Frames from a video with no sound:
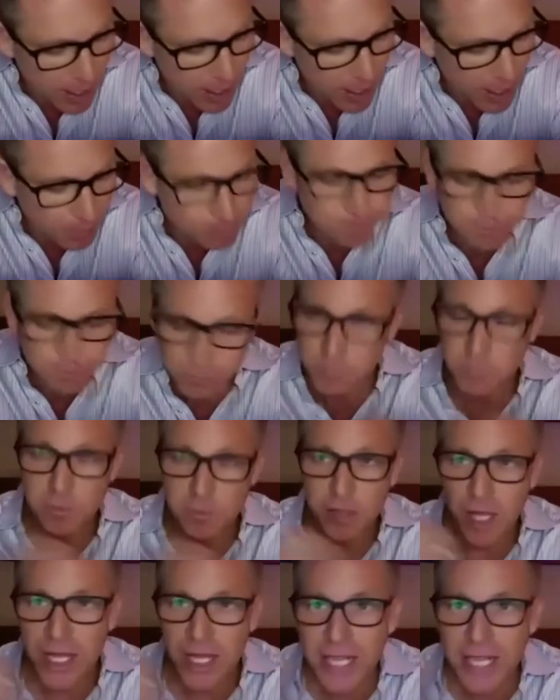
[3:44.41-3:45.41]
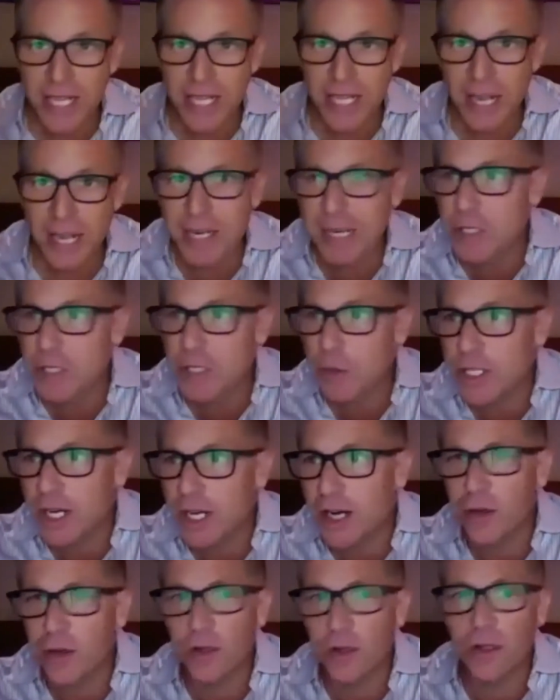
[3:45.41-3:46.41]
Again, my name is
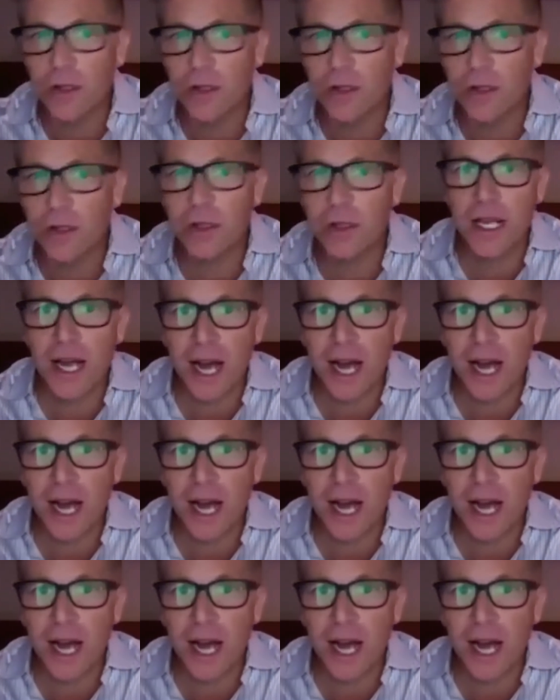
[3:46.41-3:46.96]
Chris Yonker.